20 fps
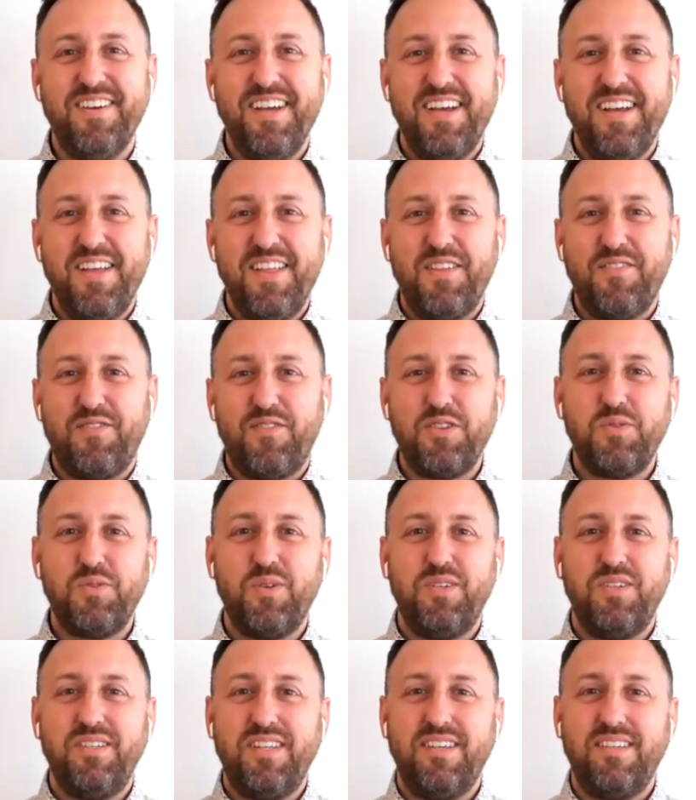the first
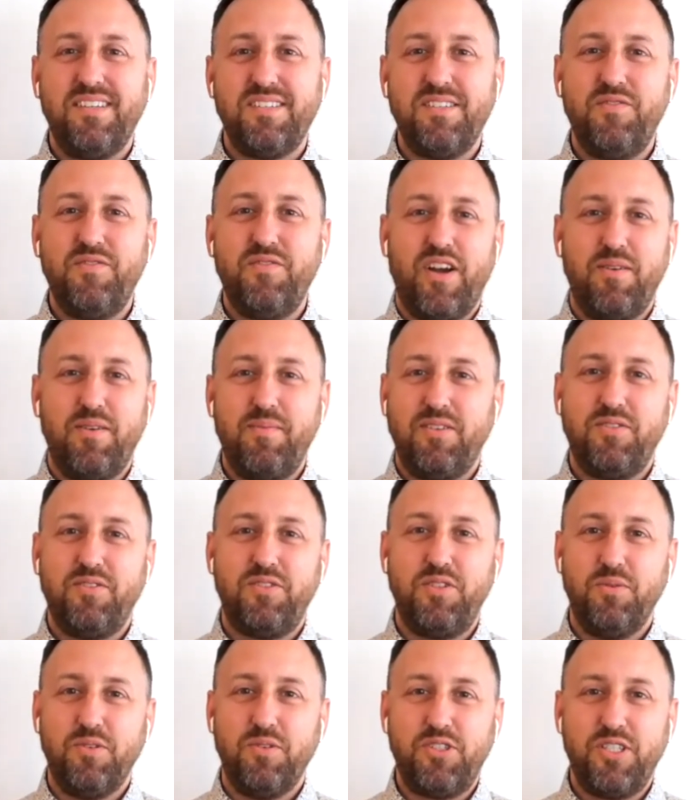one is environmental
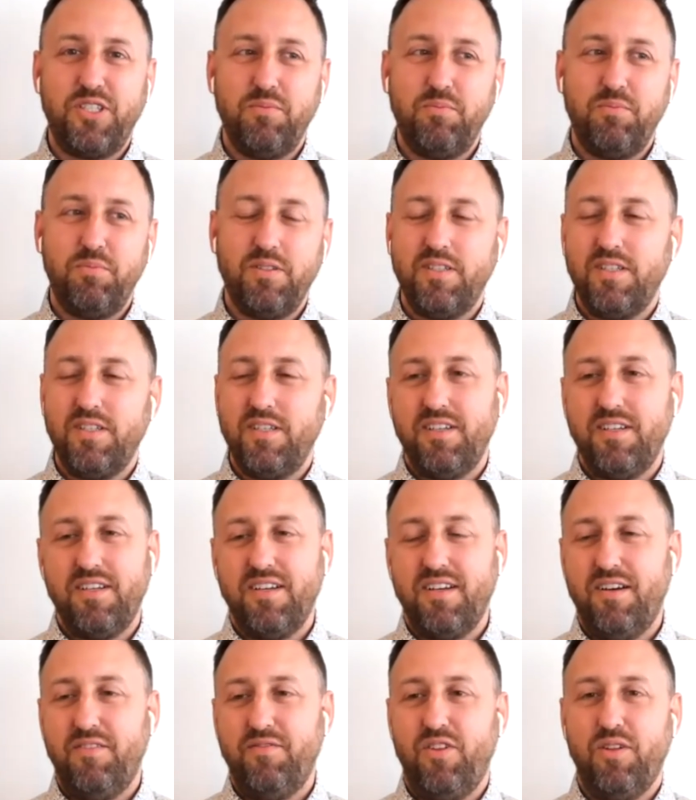stewardship,
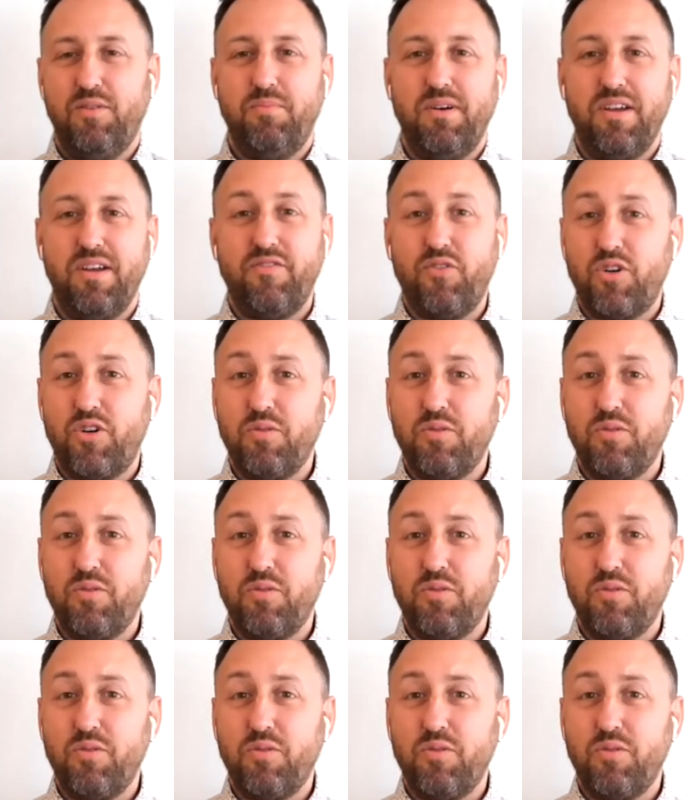uh, followed by affordable